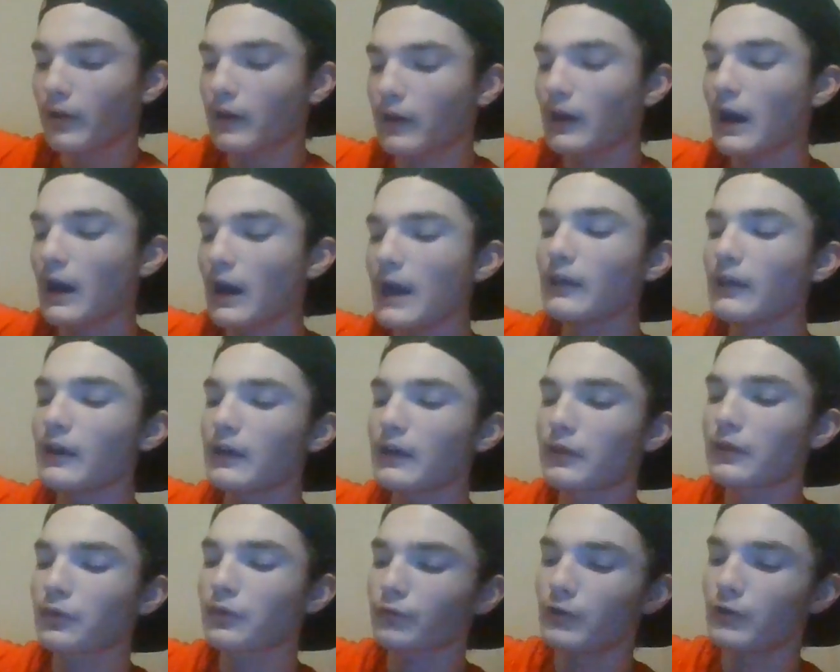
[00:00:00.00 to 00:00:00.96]
Like I
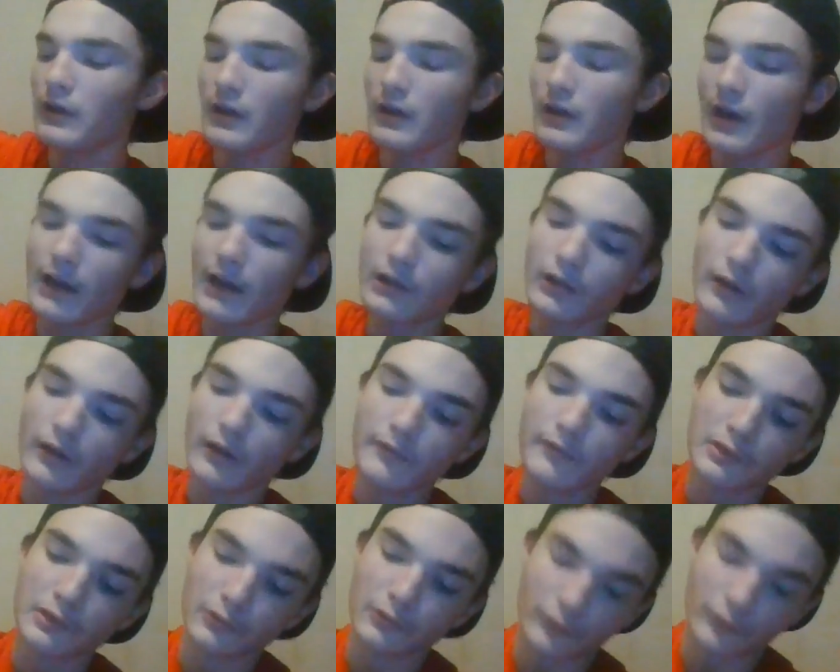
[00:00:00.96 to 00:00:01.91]
like three. I
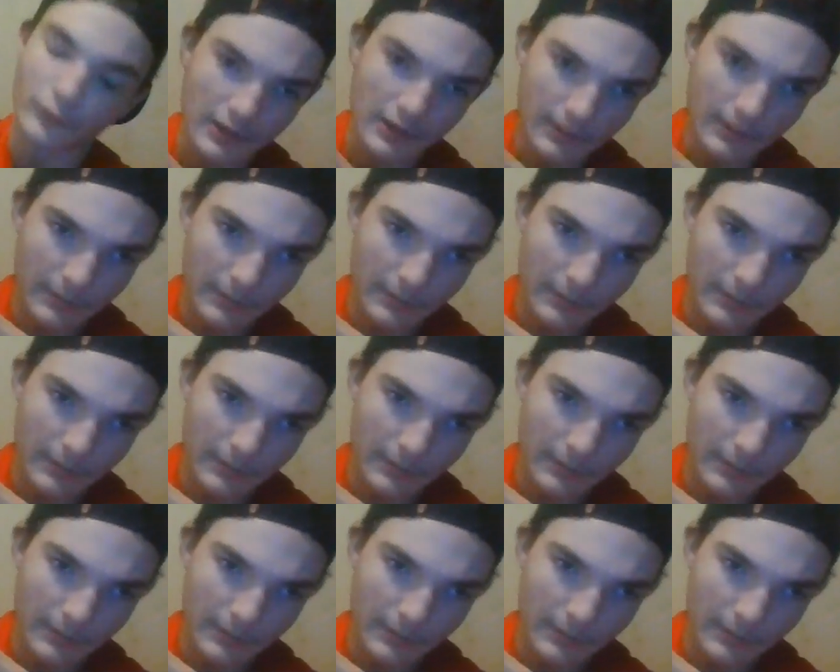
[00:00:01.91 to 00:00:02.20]
love three